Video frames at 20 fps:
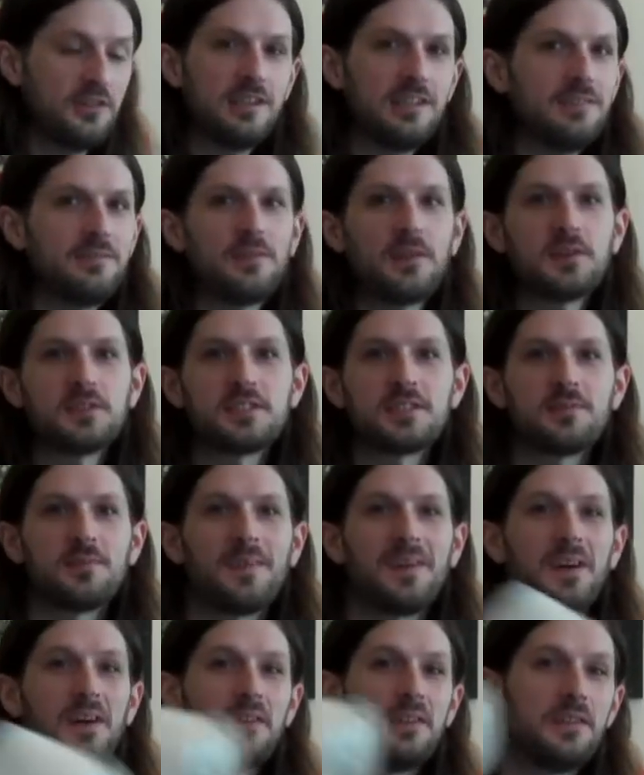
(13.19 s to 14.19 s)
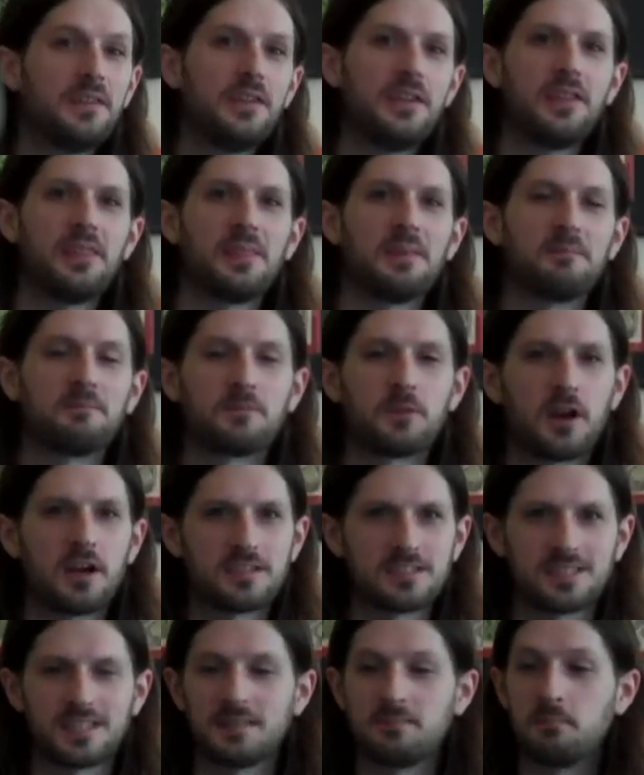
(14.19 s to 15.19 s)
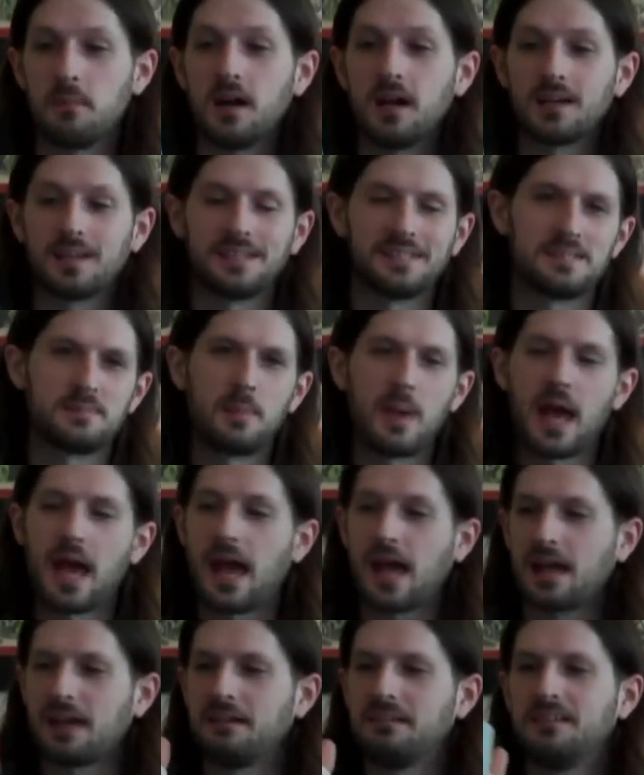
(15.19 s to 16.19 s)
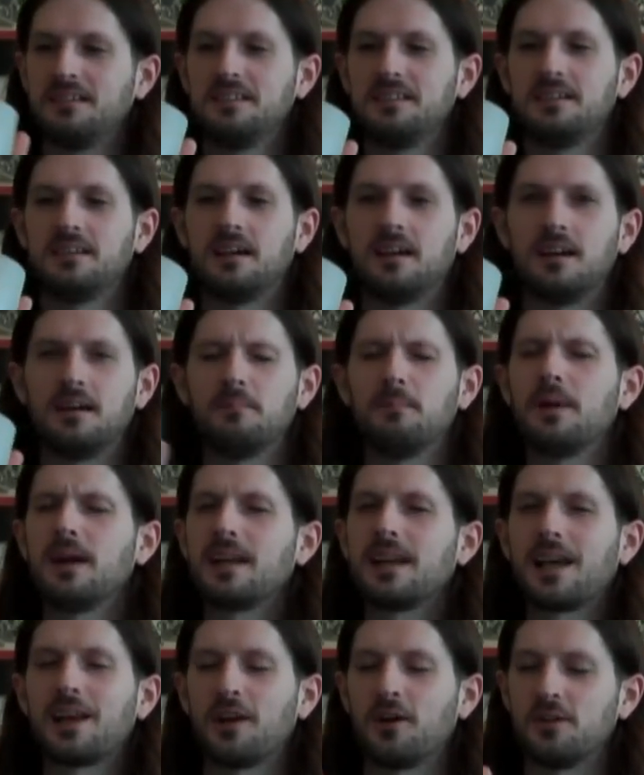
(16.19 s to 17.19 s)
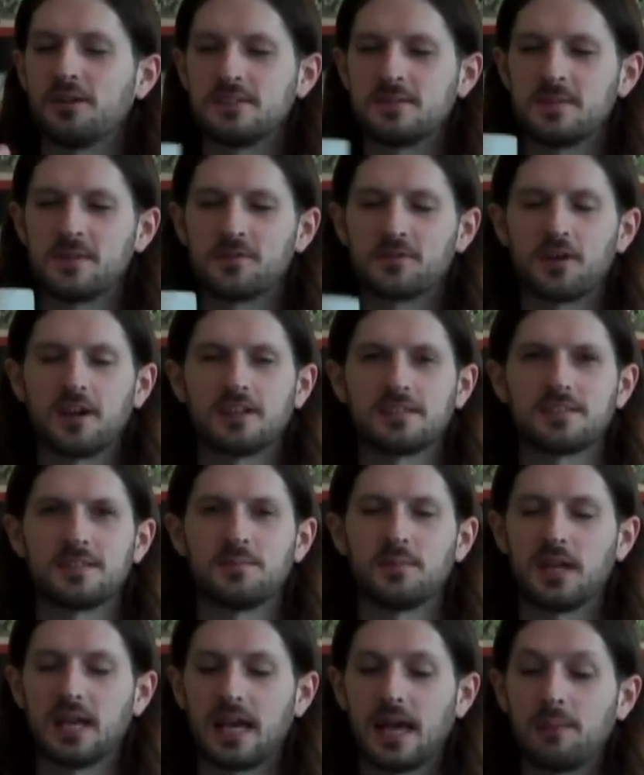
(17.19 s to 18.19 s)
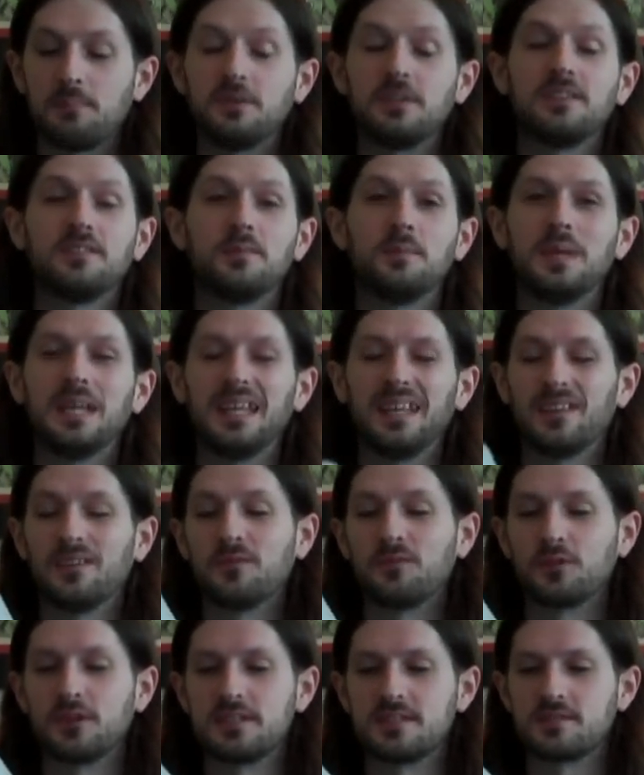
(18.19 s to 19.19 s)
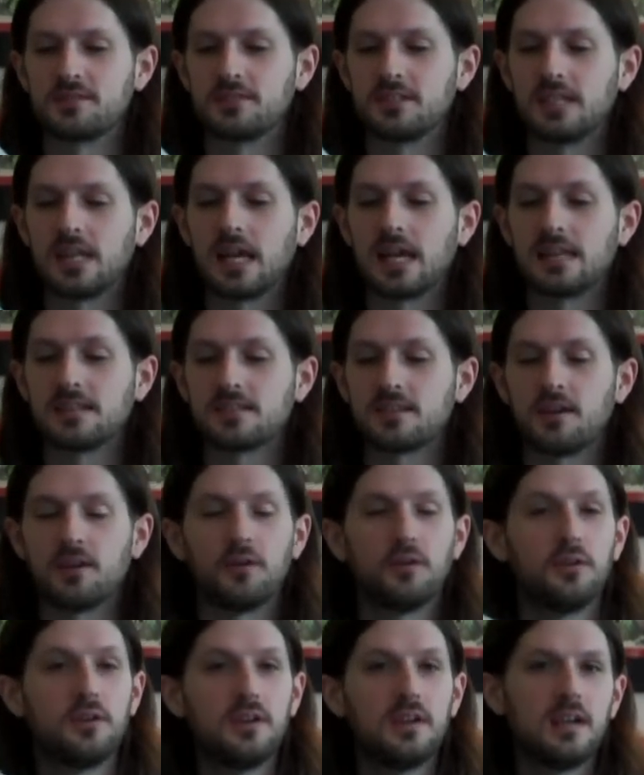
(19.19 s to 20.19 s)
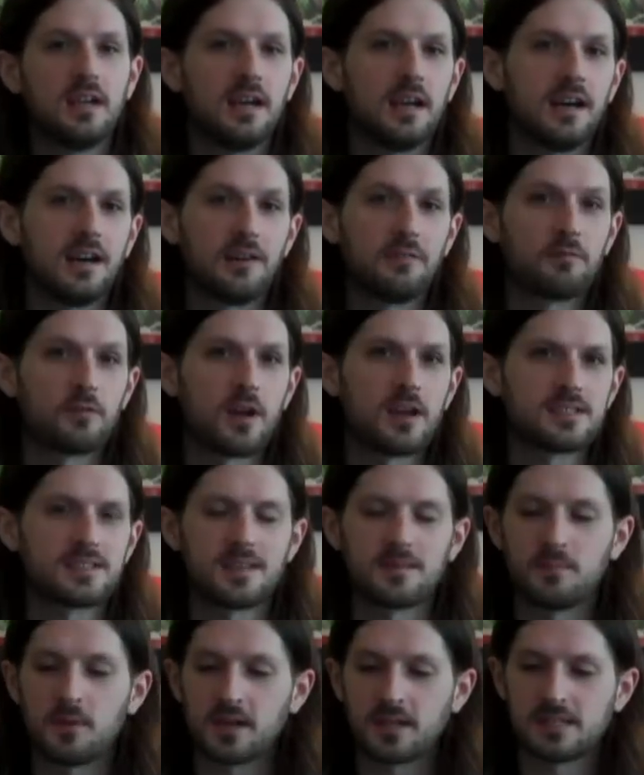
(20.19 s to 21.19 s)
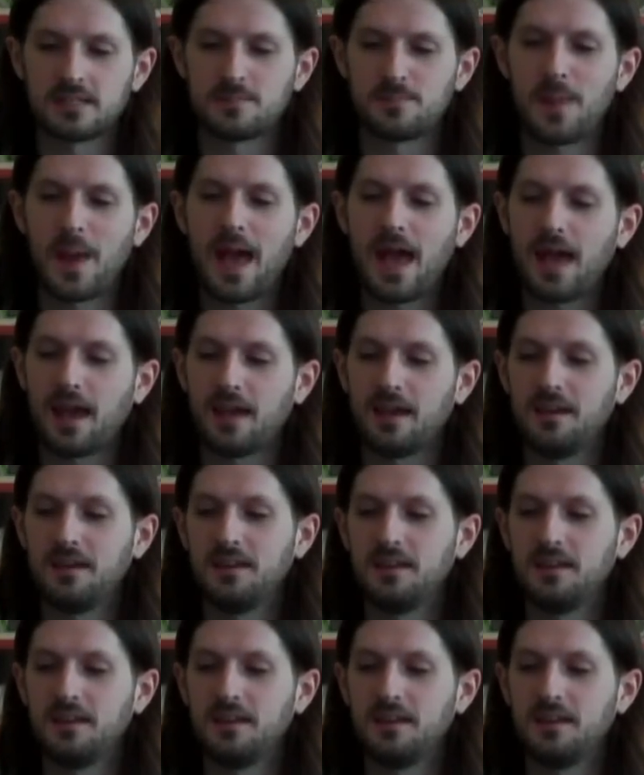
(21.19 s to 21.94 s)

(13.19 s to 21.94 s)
First of all, the frosted mug is back. Uh, might not always be frosted, but it happened to be in the freezer today. So, uh, frosted mug is back.